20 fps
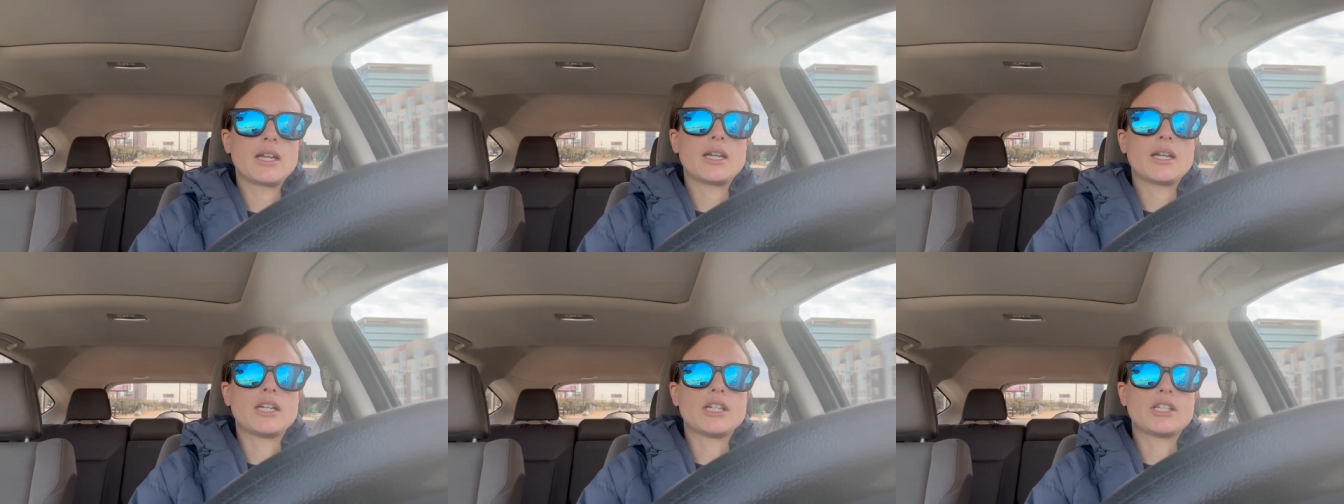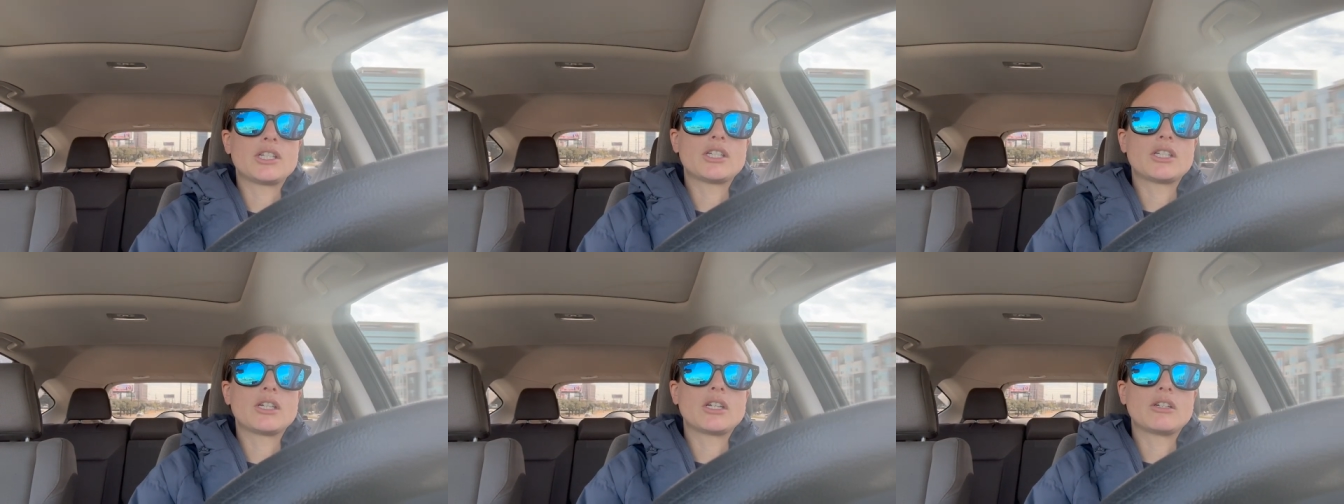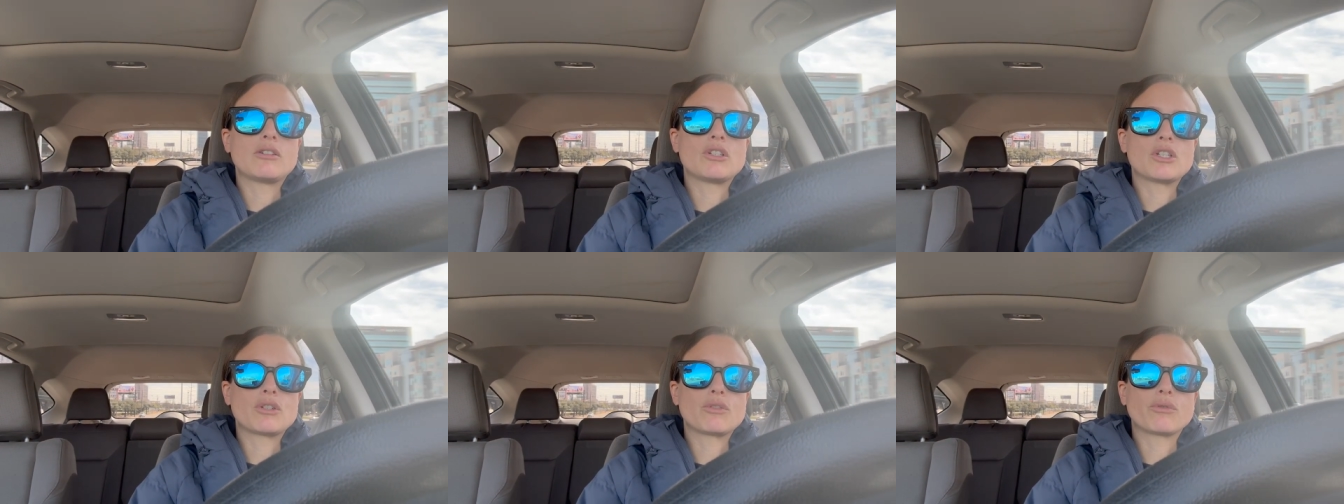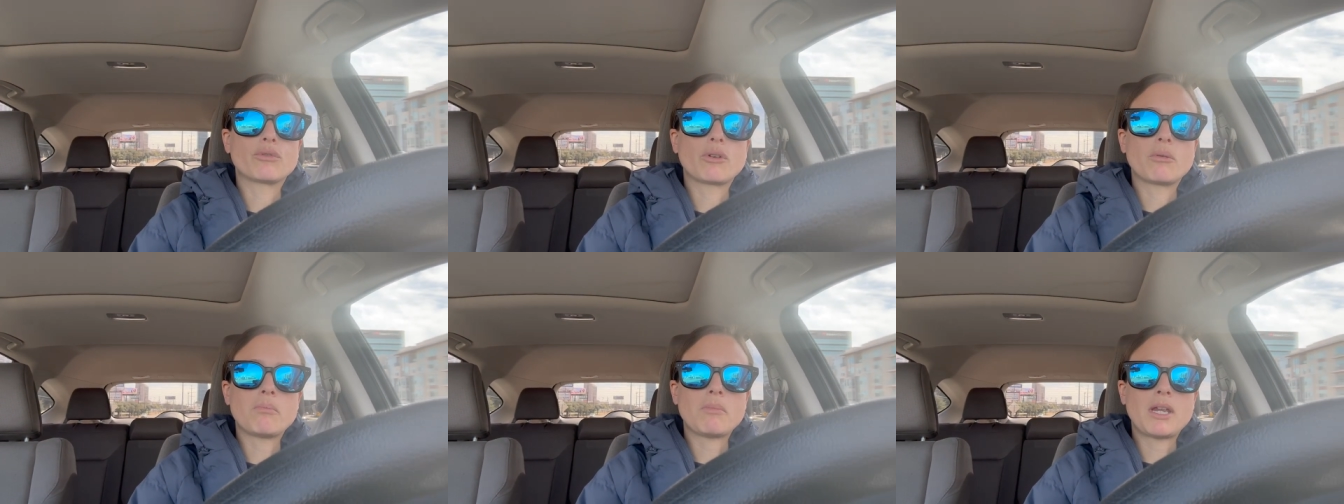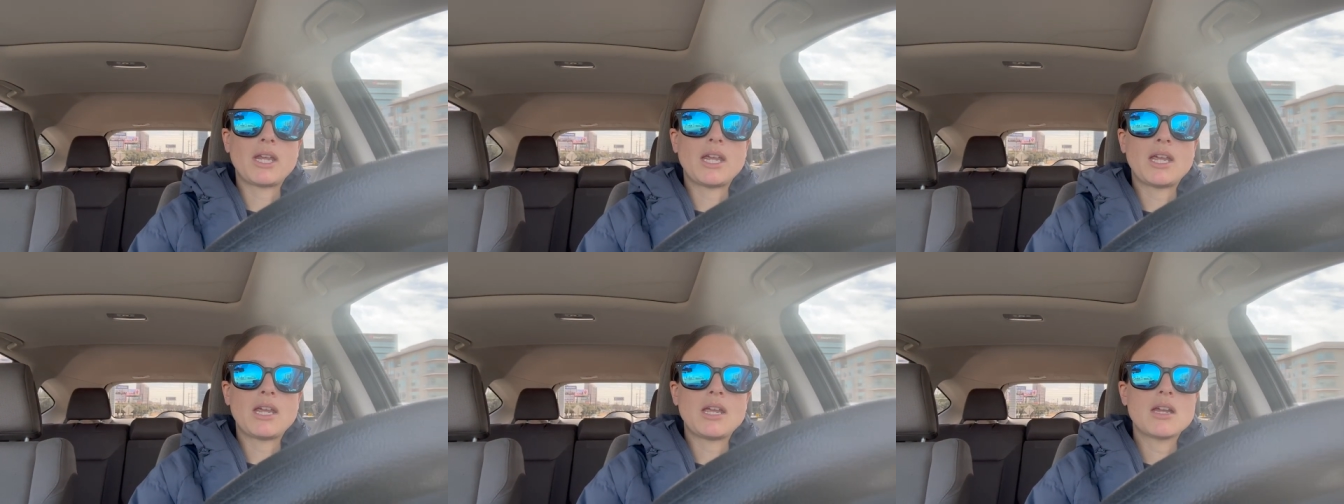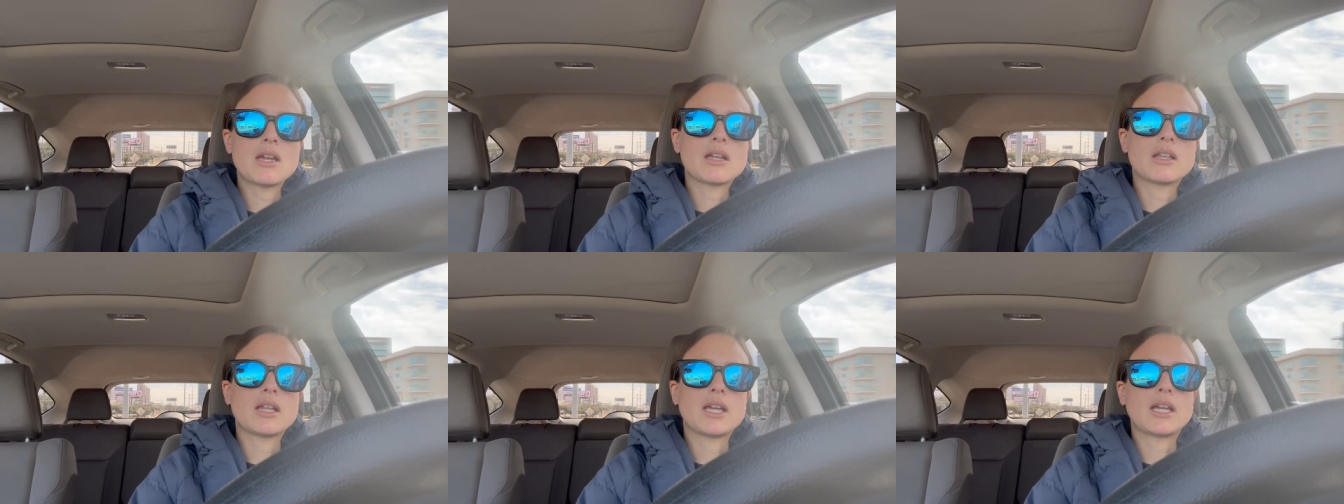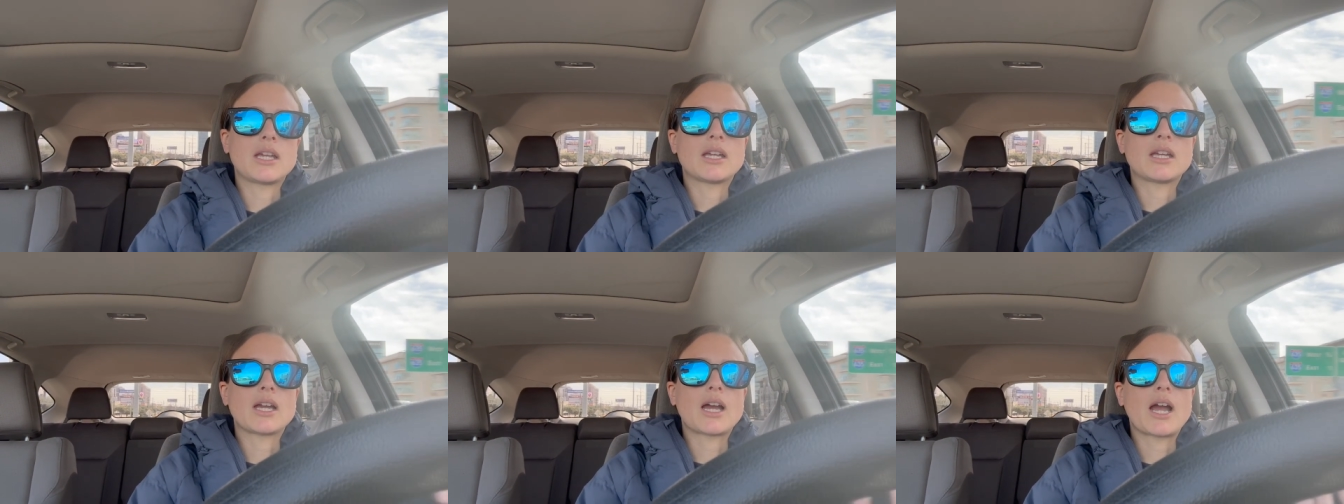It's just for me,
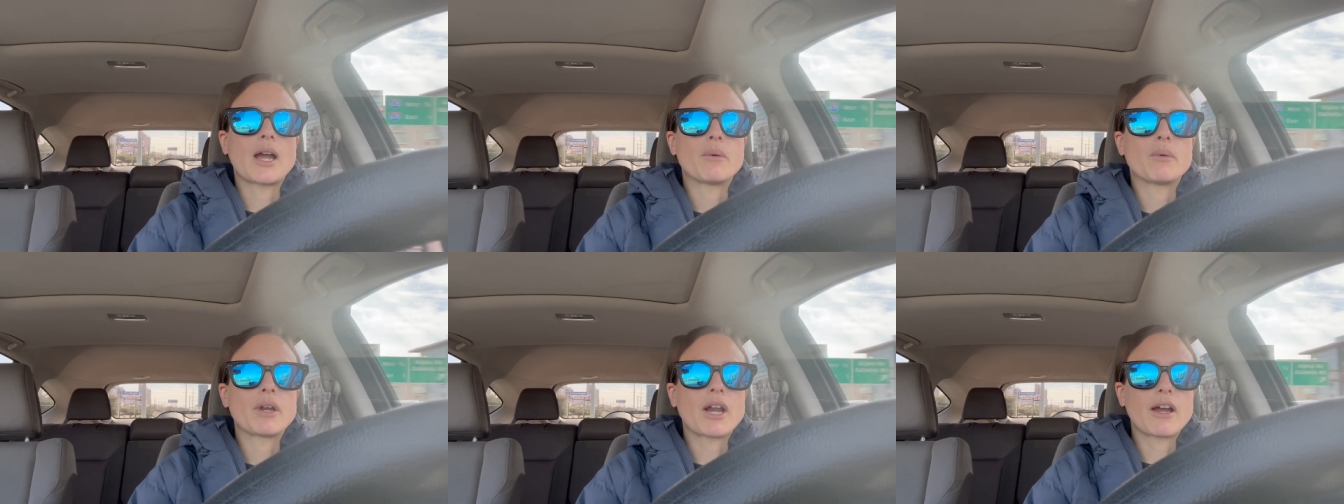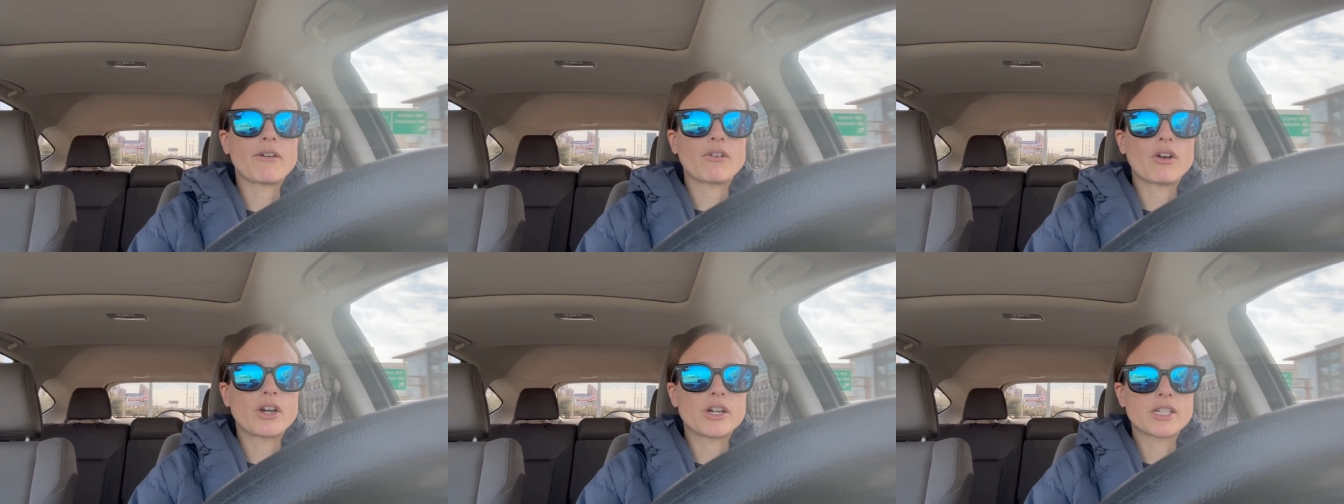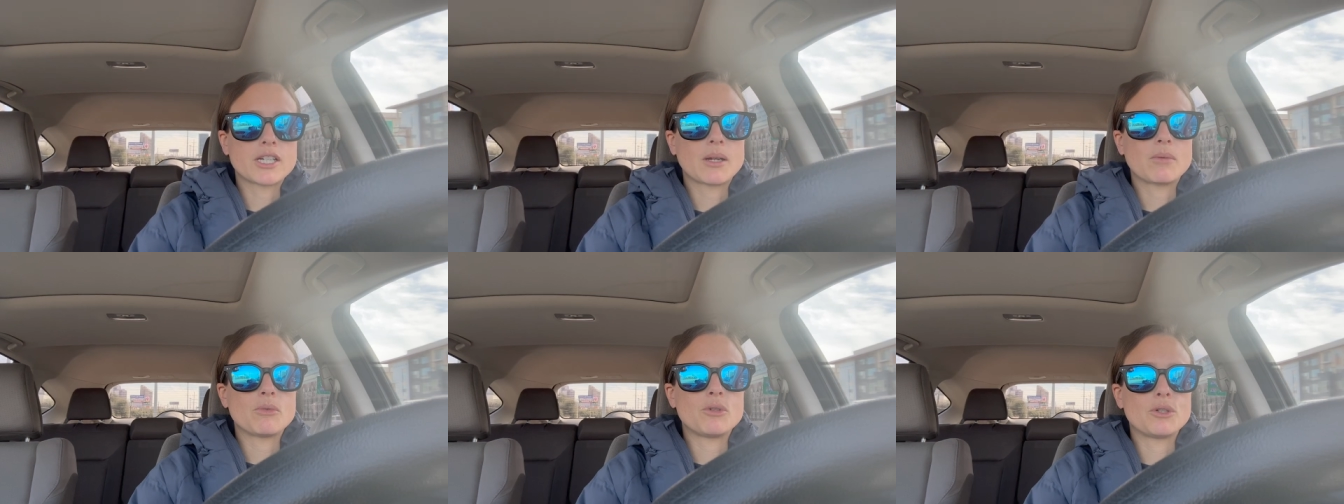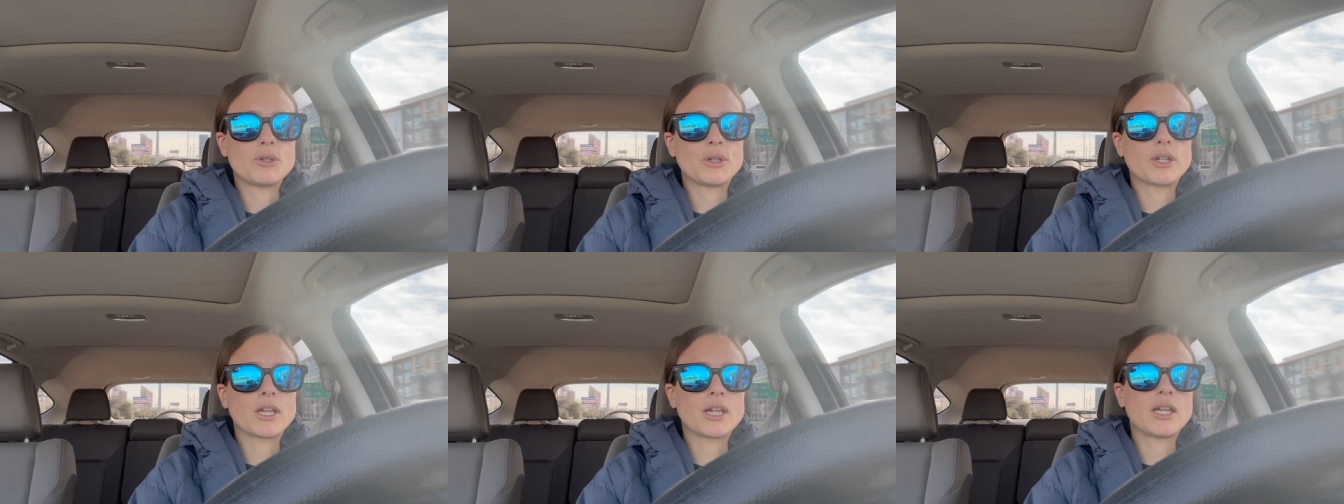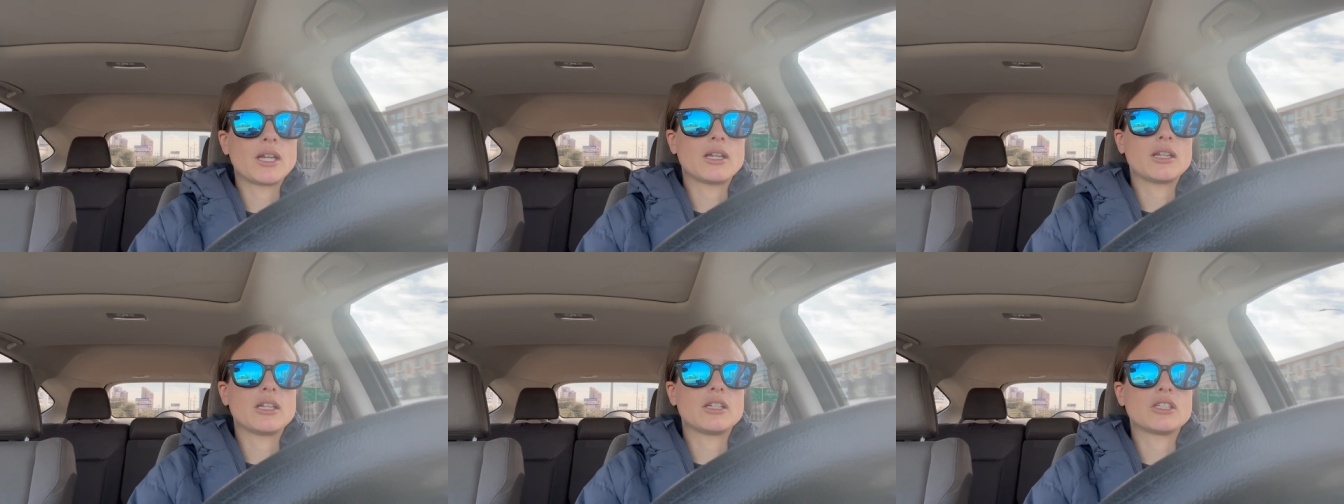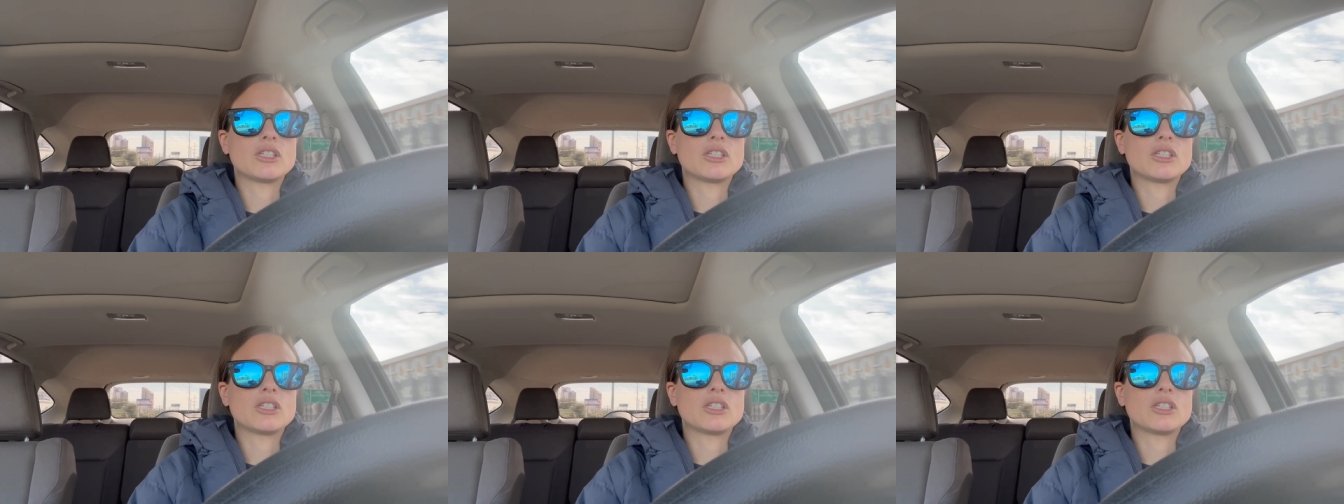like, I would have a hard time doing it.